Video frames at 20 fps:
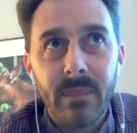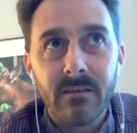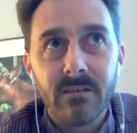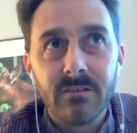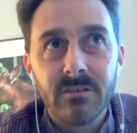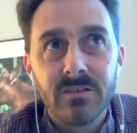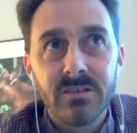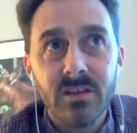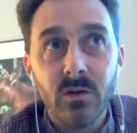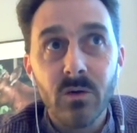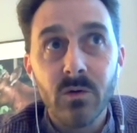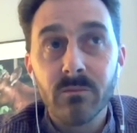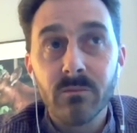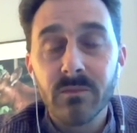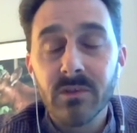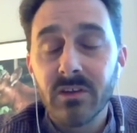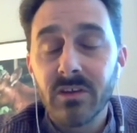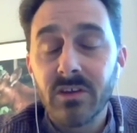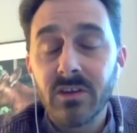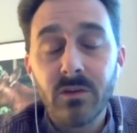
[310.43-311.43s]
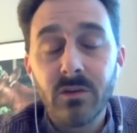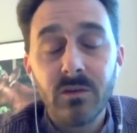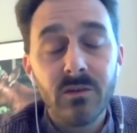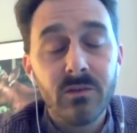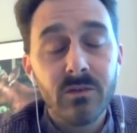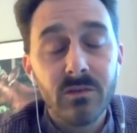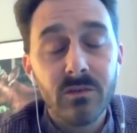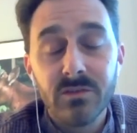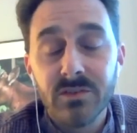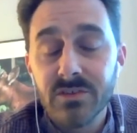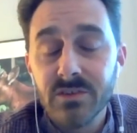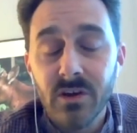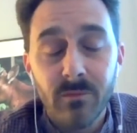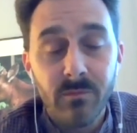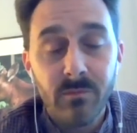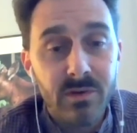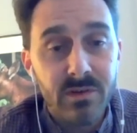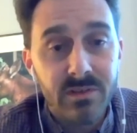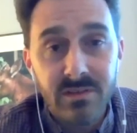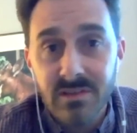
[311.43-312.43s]
So huge
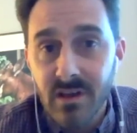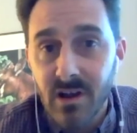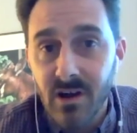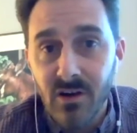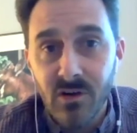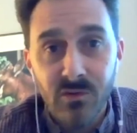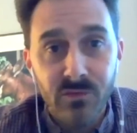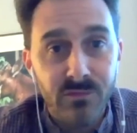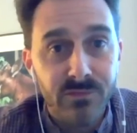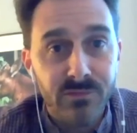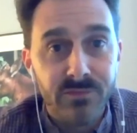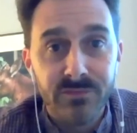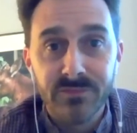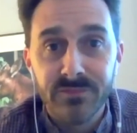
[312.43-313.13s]
numbers of